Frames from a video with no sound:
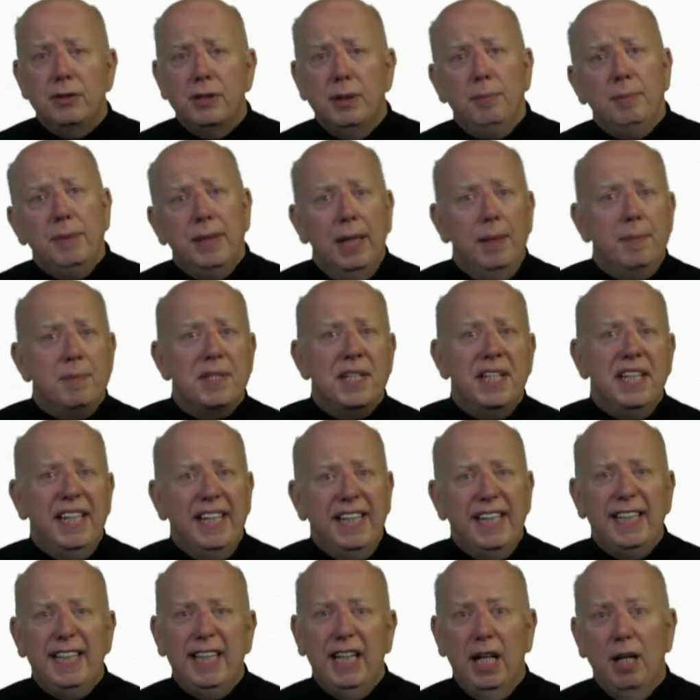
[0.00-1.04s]
Sometimes
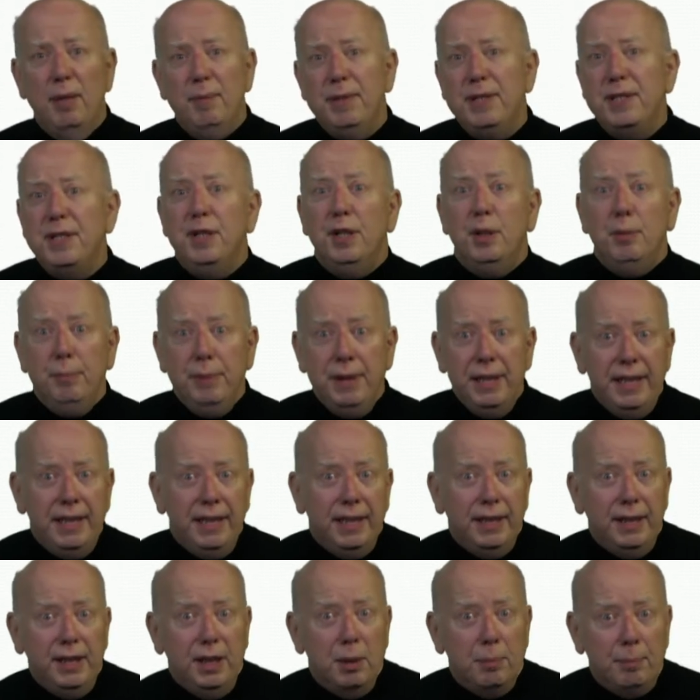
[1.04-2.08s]
the Edit tab isn't
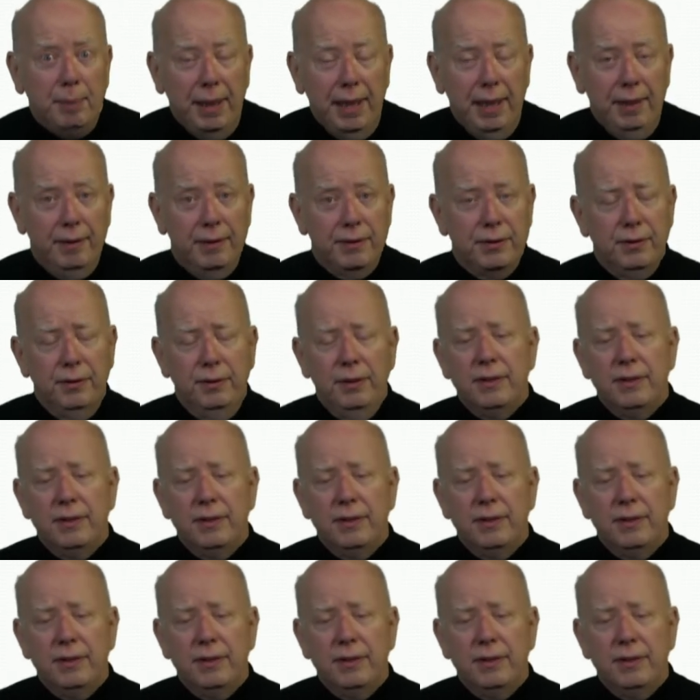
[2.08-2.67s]
immediately apparent,